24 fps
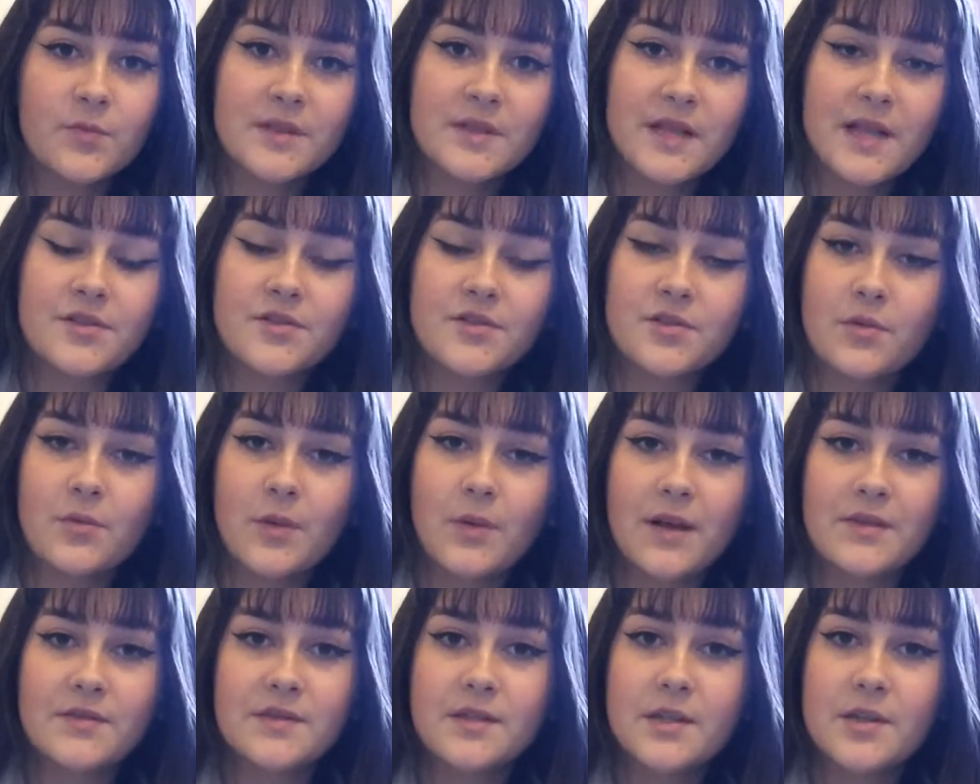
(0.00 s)
potential
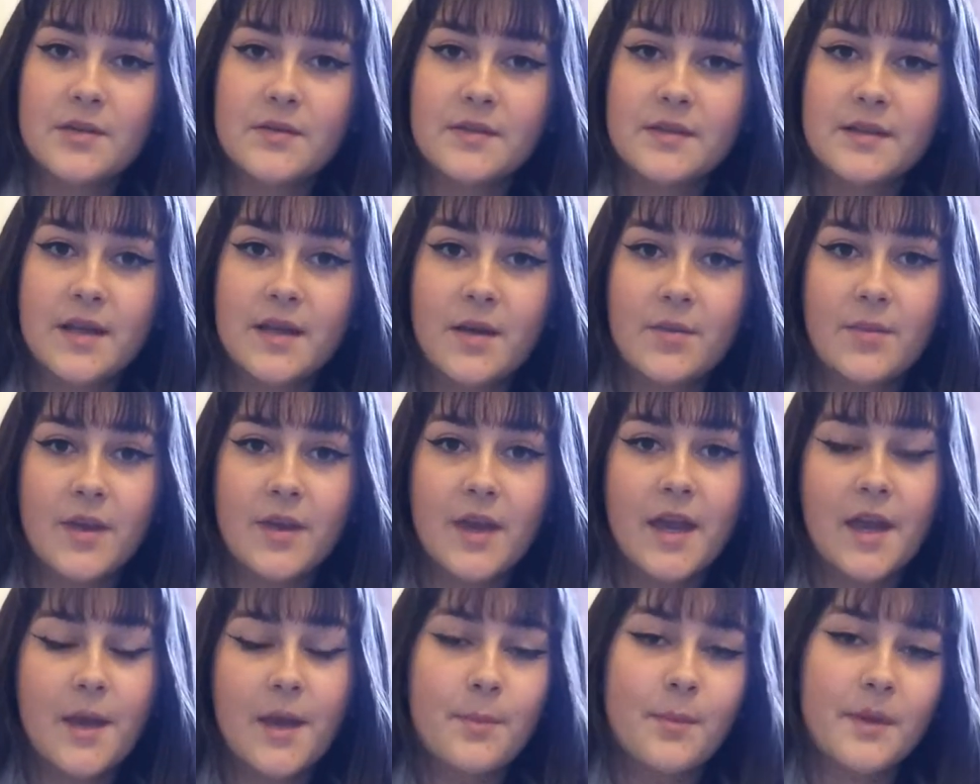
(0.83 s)
whilst using them,
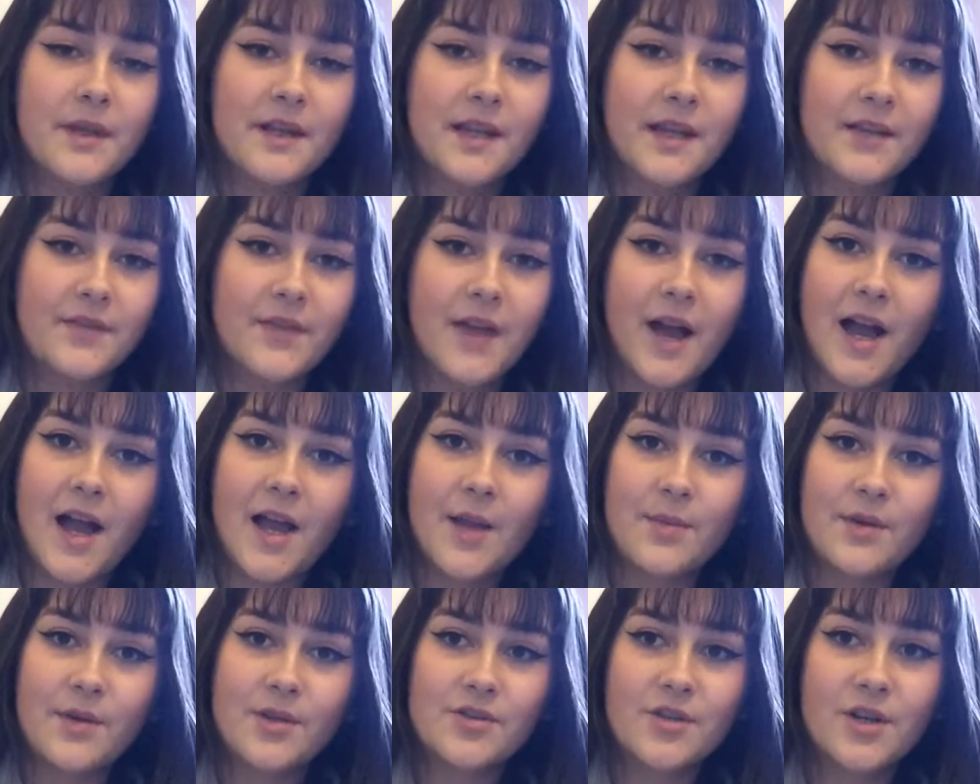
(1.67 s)
meaning that I
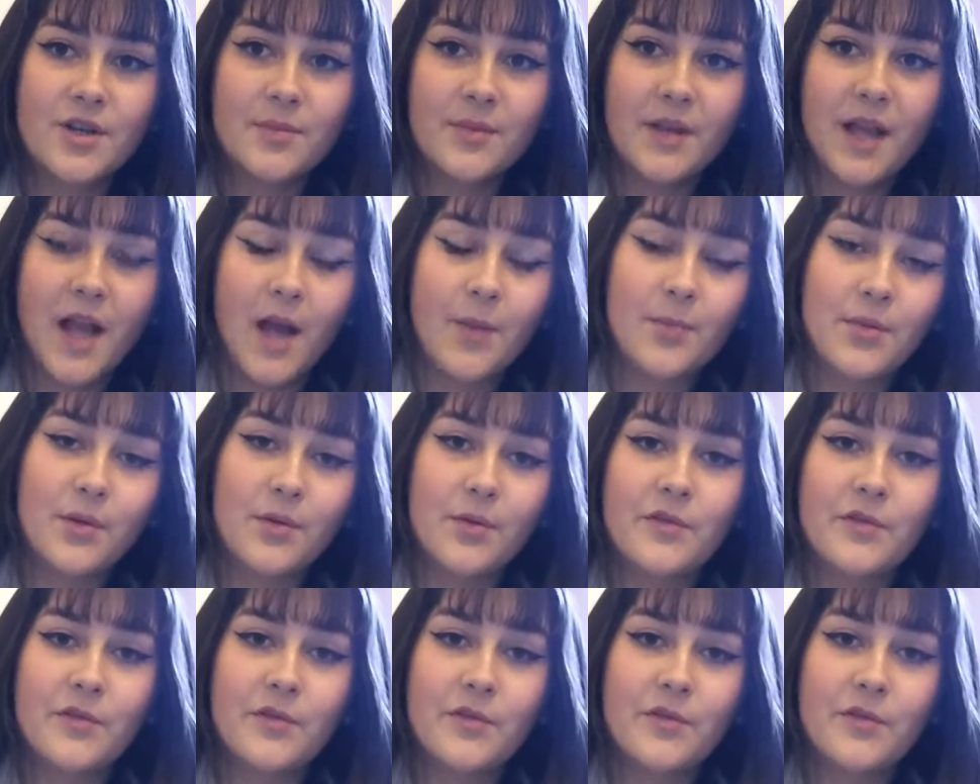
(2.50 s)
am extremely happy